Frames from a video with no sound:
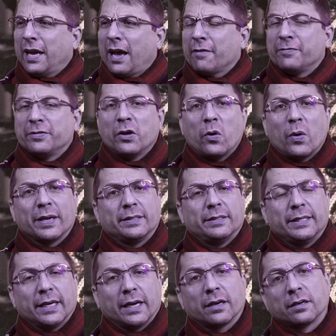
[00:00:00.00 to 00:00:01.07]
have no
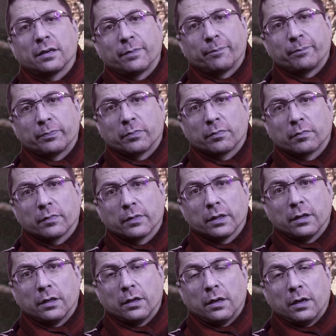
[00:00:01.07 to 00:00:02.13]
idea.
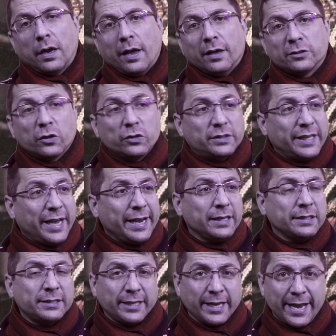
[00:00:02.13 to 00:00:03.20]
So
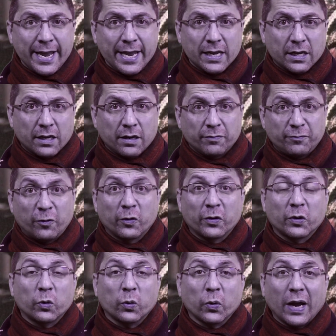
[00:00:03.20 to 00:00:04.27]
they take for
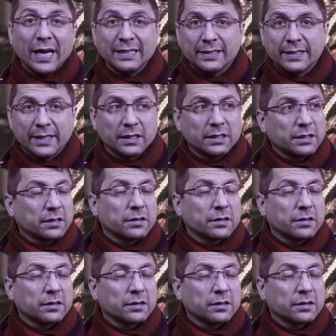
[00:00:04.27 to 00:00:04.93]
granted